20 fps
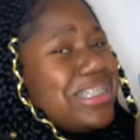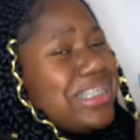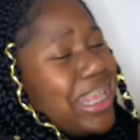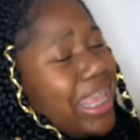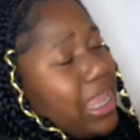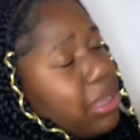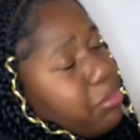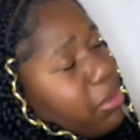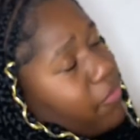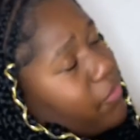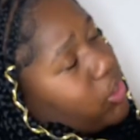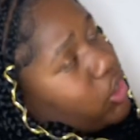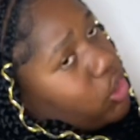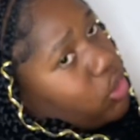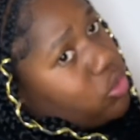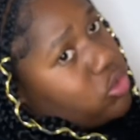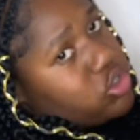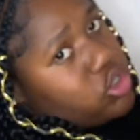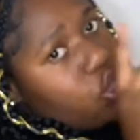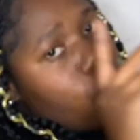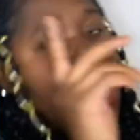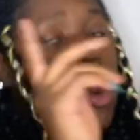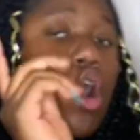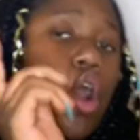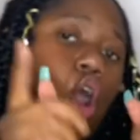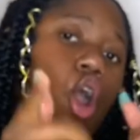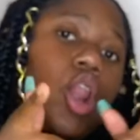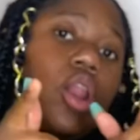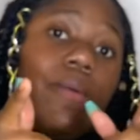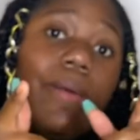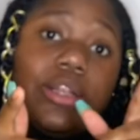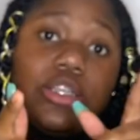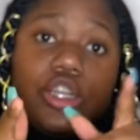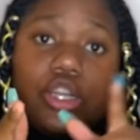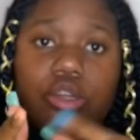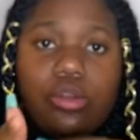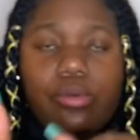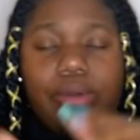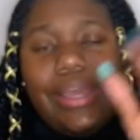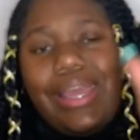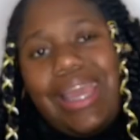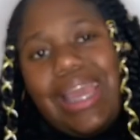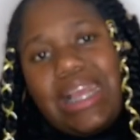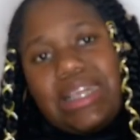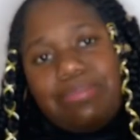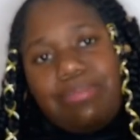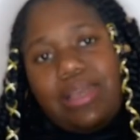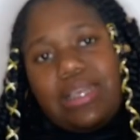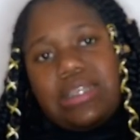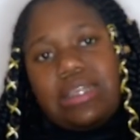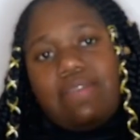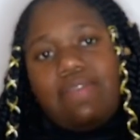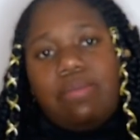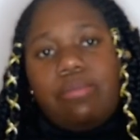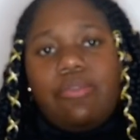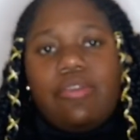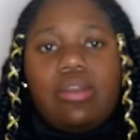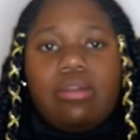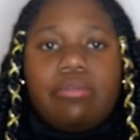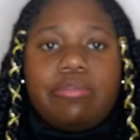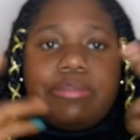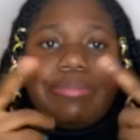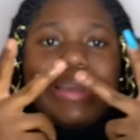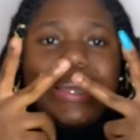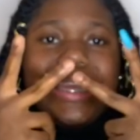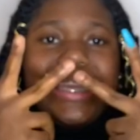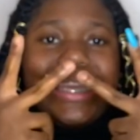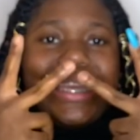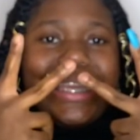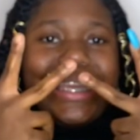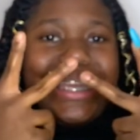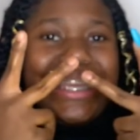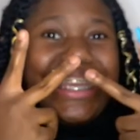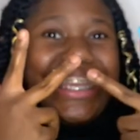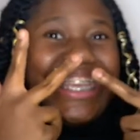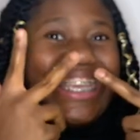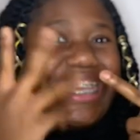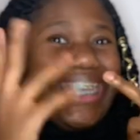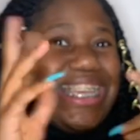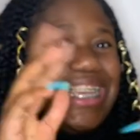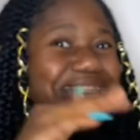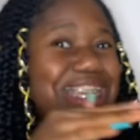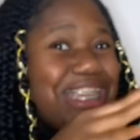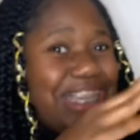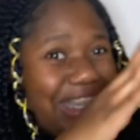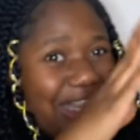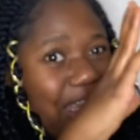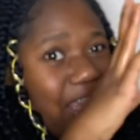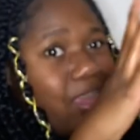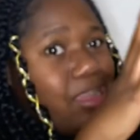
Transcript: say in my videos, all I want you to do is be yourself and be real. Bye.